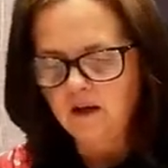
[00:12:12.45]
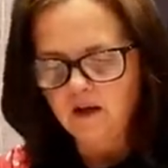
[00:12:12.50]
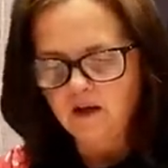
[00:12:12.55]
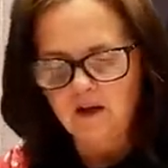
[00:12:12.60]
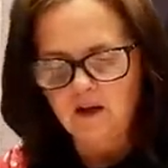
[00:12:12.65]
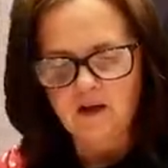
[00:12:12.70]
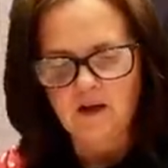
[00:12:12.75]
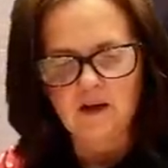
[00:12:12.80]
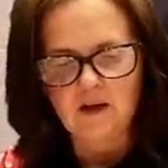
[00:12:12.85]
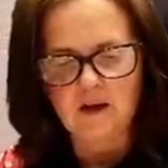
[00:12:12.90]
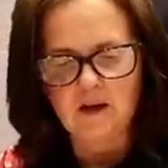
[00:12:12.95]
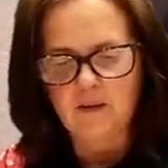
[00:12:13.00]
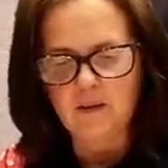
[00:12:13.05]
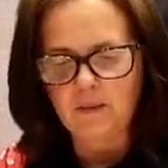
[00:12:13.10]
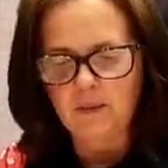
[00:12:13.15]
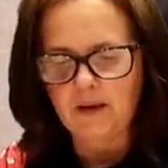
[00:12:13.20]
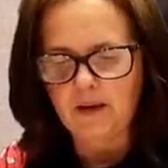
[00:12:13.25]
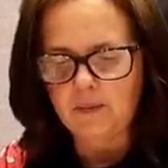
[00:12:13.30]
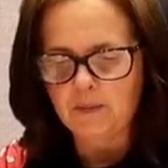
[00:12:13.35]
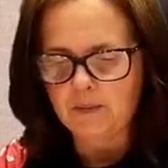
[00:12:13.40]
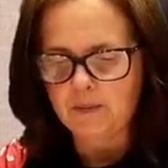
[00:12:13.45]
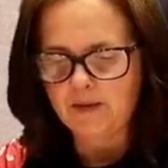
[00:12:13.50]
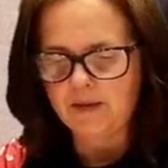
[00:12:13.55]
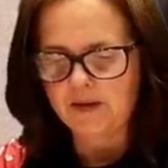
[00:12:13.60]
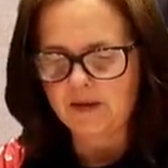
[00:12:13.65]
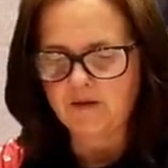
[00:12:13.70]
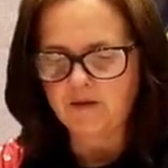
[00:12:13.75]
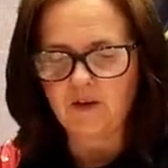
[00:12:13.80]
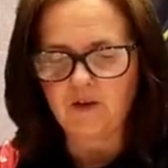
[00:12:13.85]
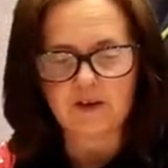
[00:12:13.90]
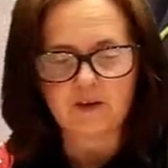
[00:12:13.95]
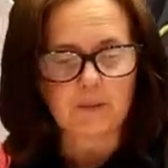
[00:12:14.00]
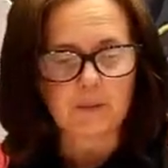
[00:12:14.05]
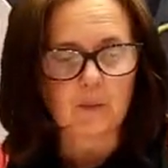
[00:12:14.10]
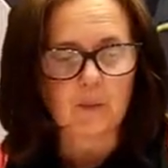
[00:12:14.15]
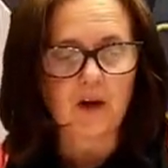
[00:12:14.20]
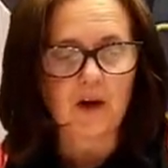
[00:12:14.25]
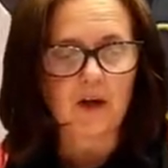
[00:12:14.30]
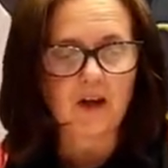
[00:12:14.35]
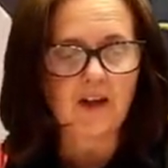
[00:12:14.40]
paper piecing first, but we're
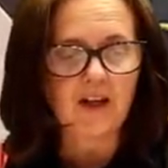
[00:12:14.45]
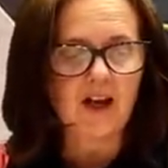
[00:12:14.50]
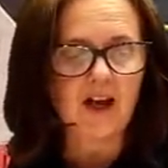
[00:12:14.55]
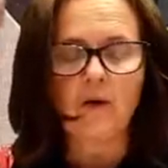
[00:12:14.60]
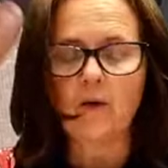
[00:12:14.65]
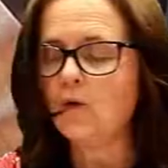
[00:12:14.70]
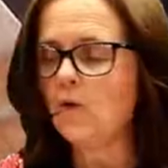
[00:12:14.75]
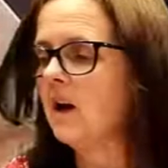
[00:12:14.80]
going to get